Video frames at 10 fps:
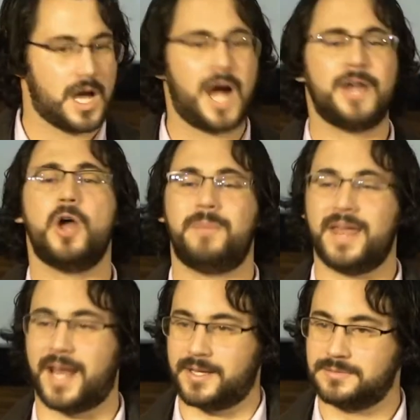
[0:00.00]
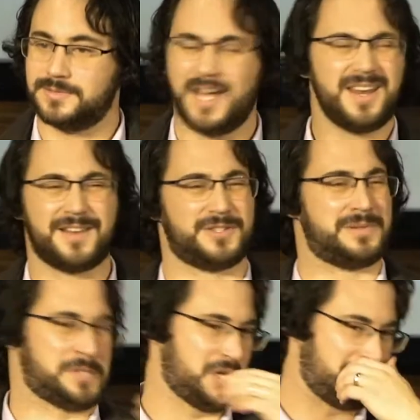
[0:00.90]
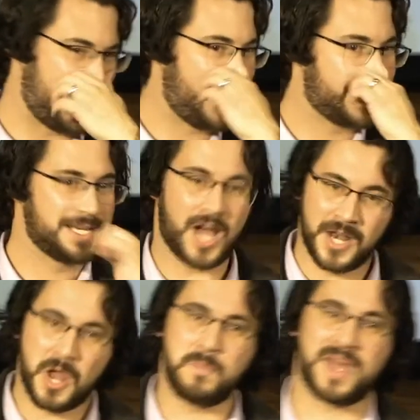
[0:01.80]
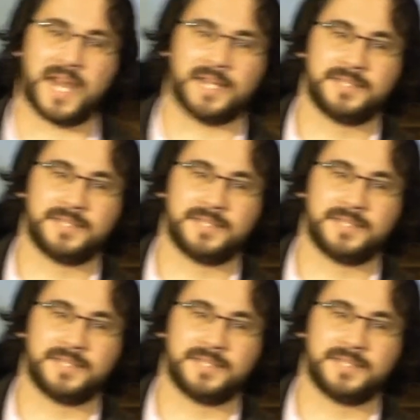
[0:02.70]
I know better. I don't have to observe that. I know better.